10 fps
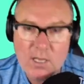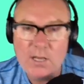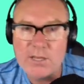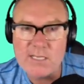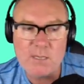
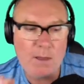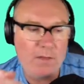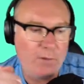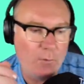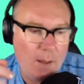thank you, mother
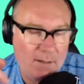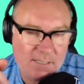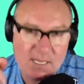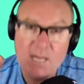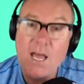for the
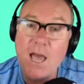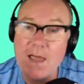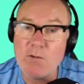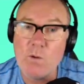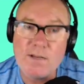rabbits,
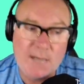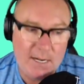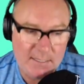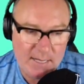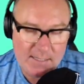and we're done
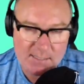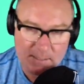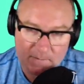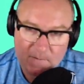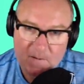and
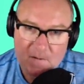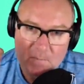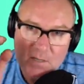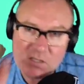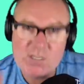dusted.
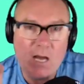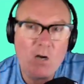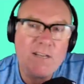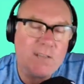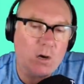
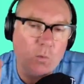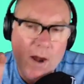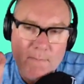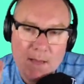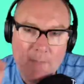Sanhok is a
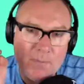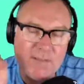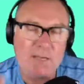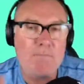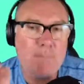great map, but
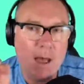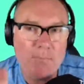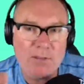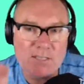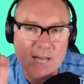it's a
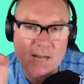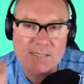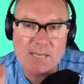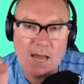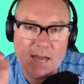map that
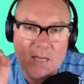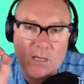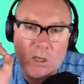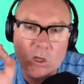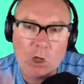takes a
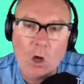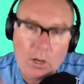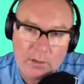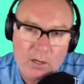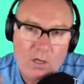
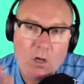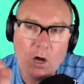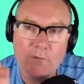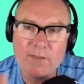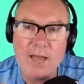lot
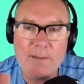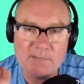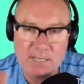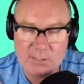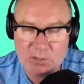of game
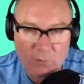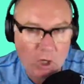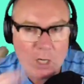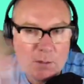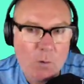sense. You've
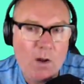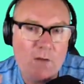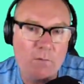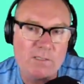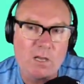got to be aware
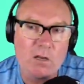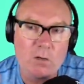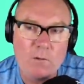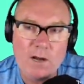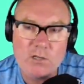of what's going on
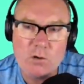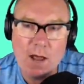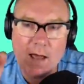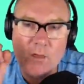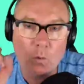around you,
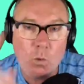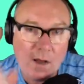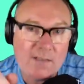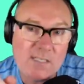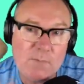and the
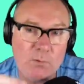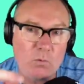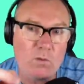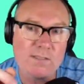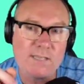one simple
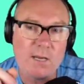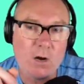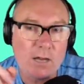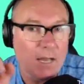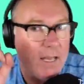rule of
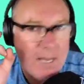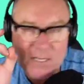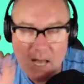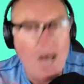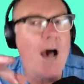Sanhok
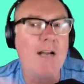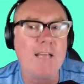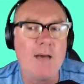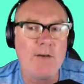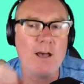is hard
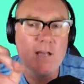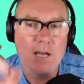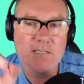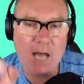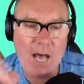cover
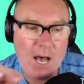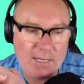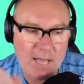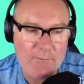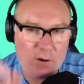to hard
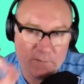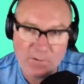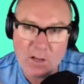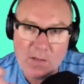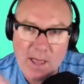cover. If you
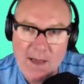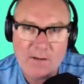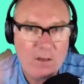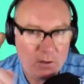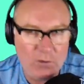follow that,
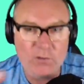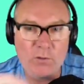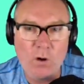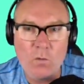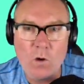you'll
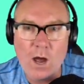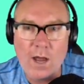do all right.